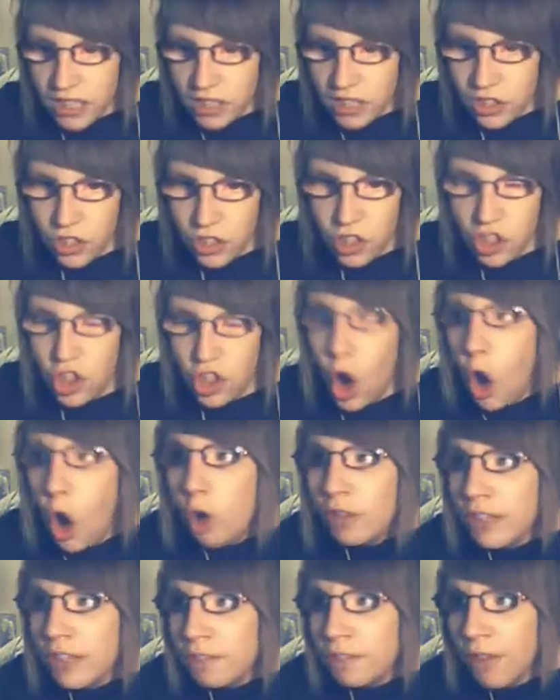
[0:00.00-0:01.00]
it's just
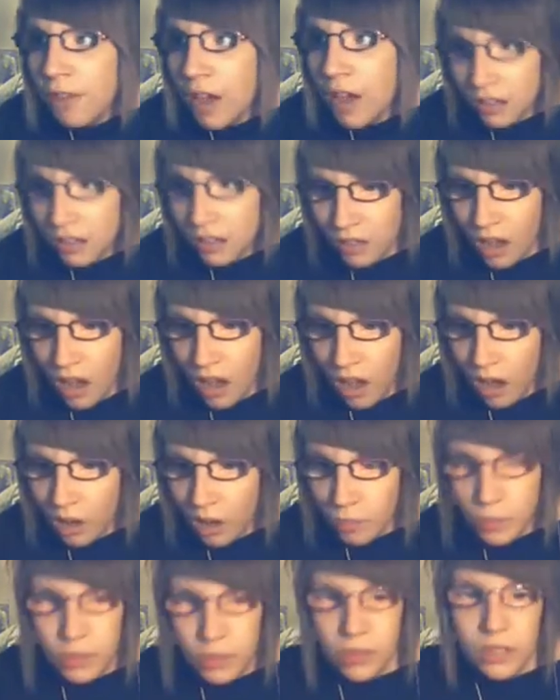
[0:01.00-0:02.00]
totally fucked
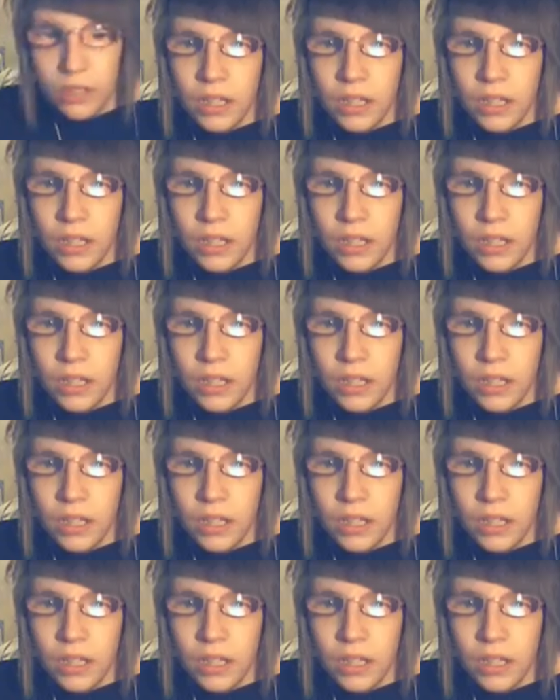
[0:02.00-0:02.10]
up.